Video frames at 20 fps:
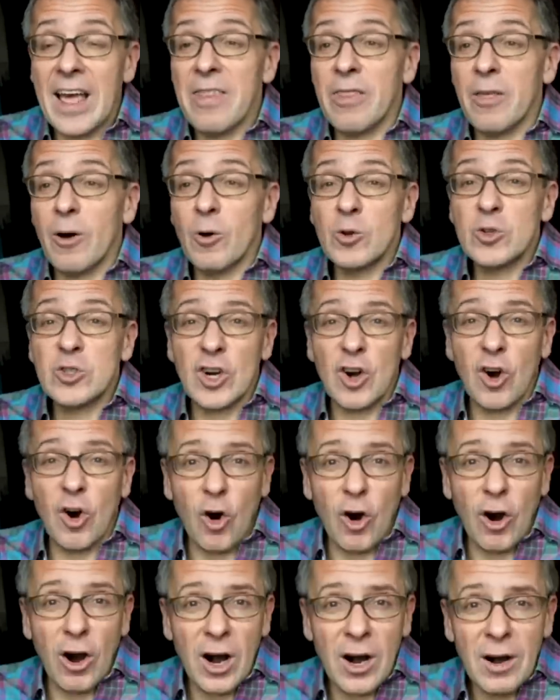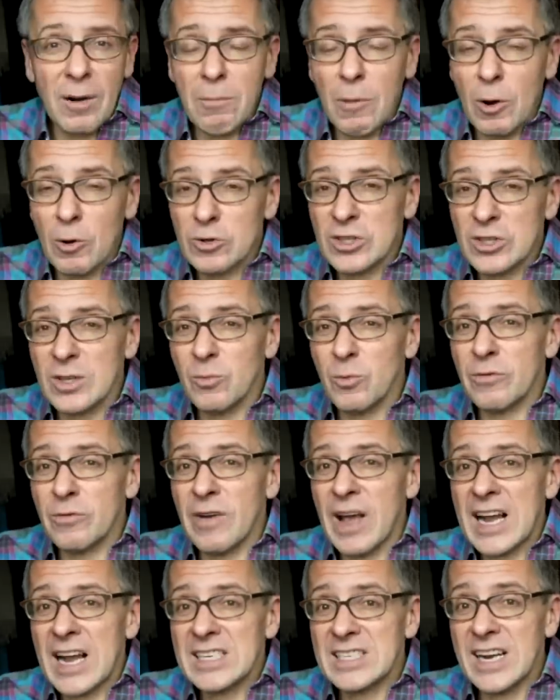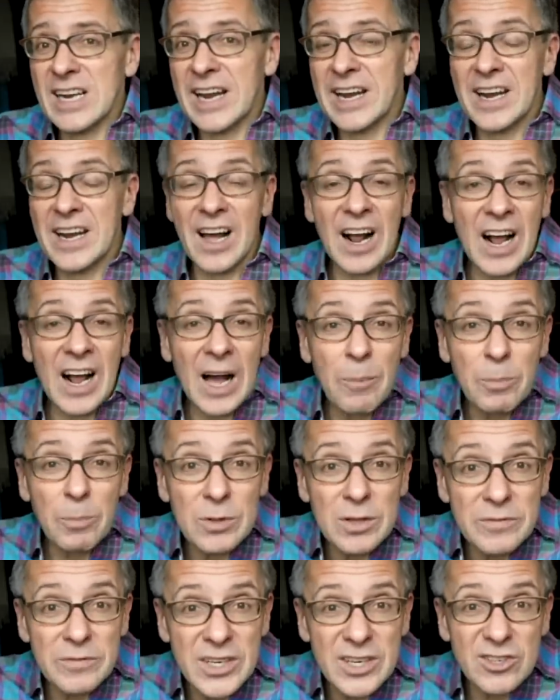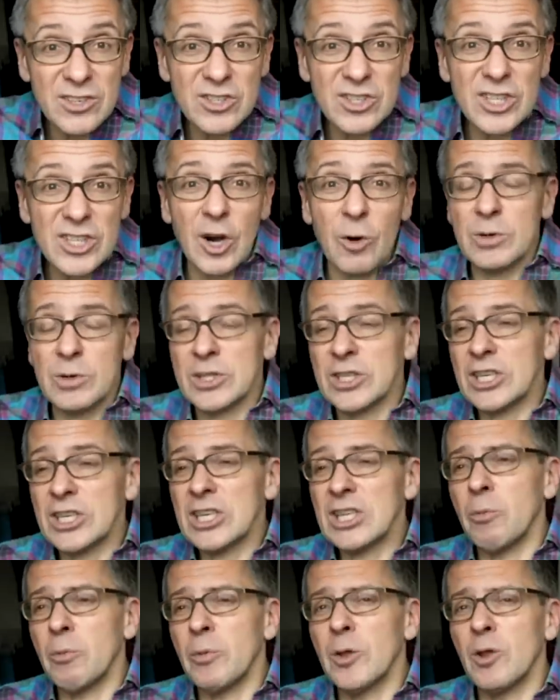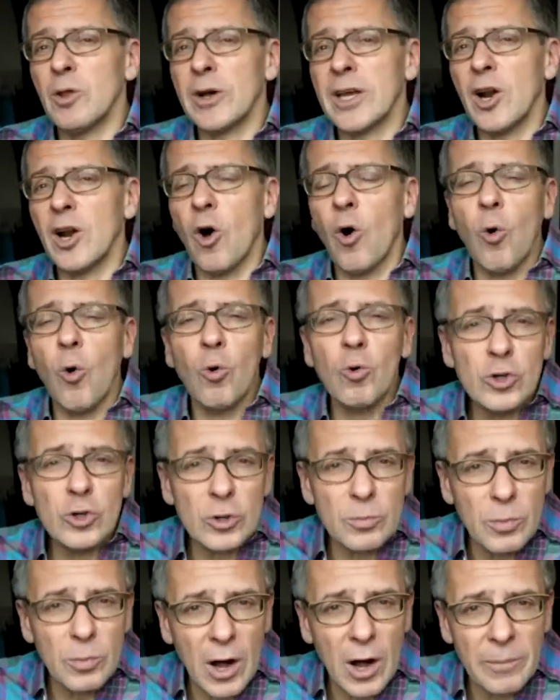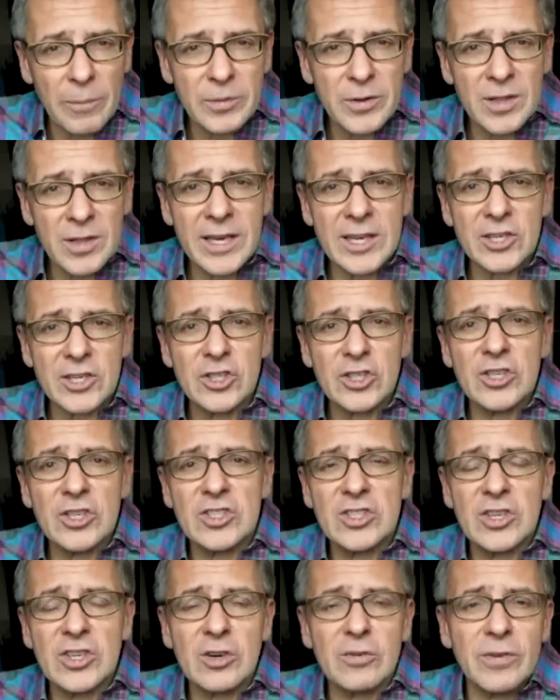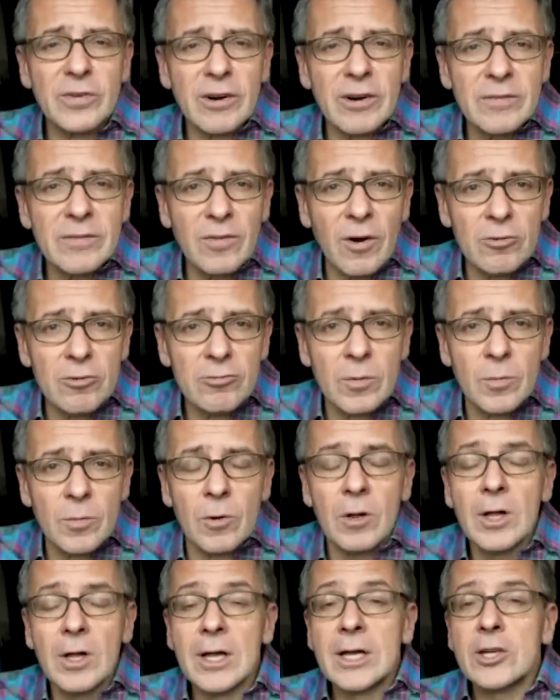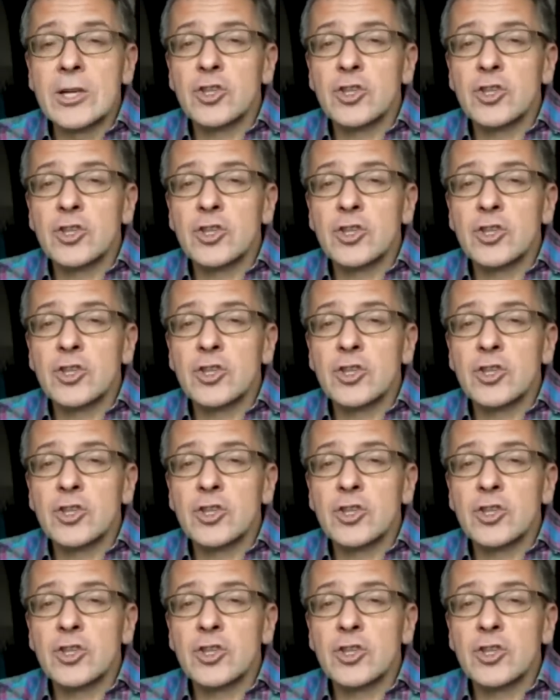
And those that are, most of them were vaccinated a couple of years ago, particularly when we look at older populations that are very vulnerable.